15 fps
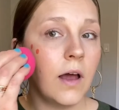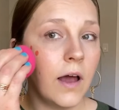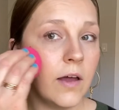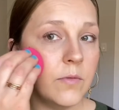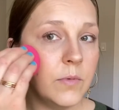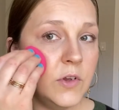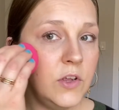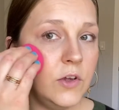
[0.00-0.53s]

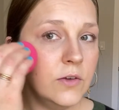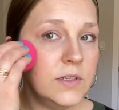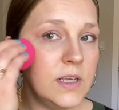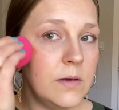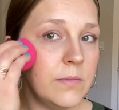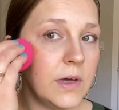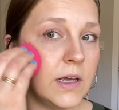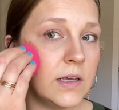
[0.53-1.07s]
I've been
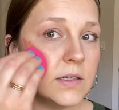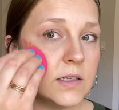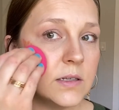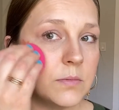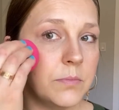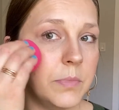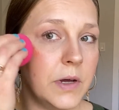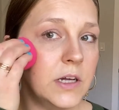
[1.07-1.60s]
using my
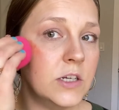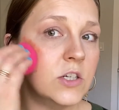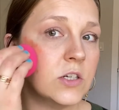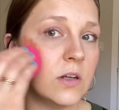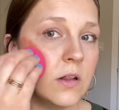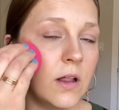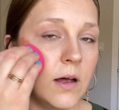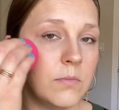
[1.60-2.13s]
sponge a
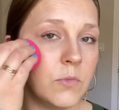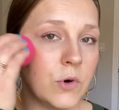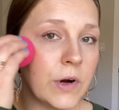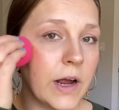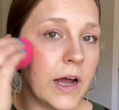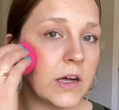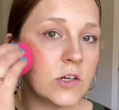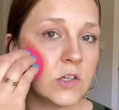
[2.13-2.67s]
lot more
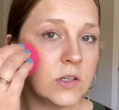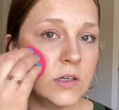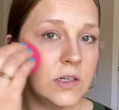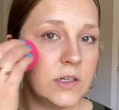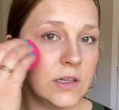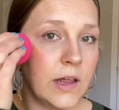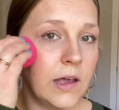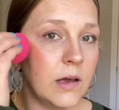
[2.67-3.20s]
actually
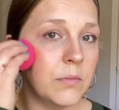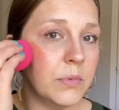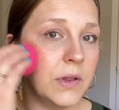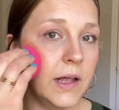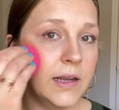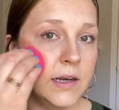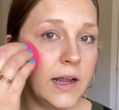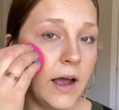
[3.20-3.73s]
to like
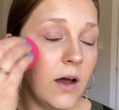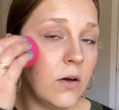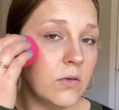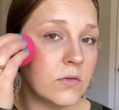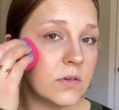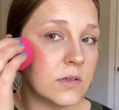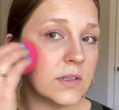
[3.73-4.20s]
blend out